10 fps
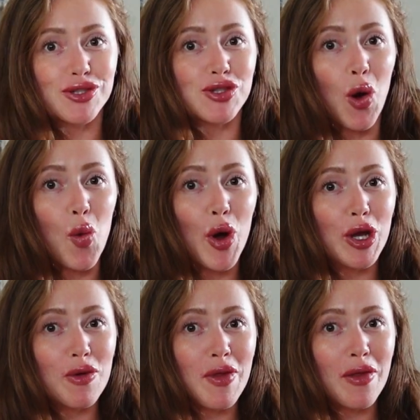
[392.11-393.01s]
So what do
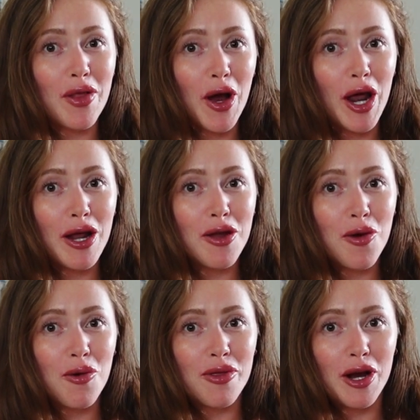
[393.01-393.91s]
you think they're gonna
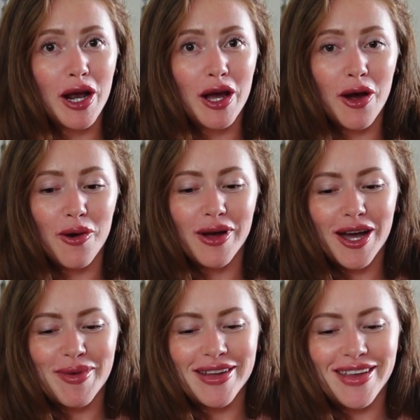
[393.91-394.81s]
do? They're gonna go,
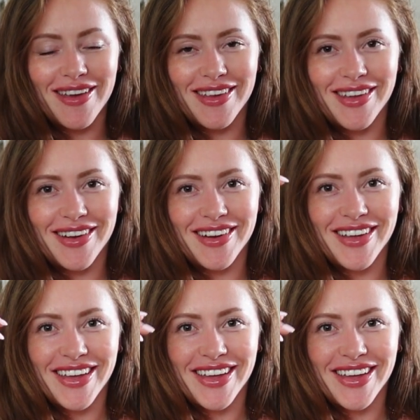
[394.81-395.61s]
come on down here.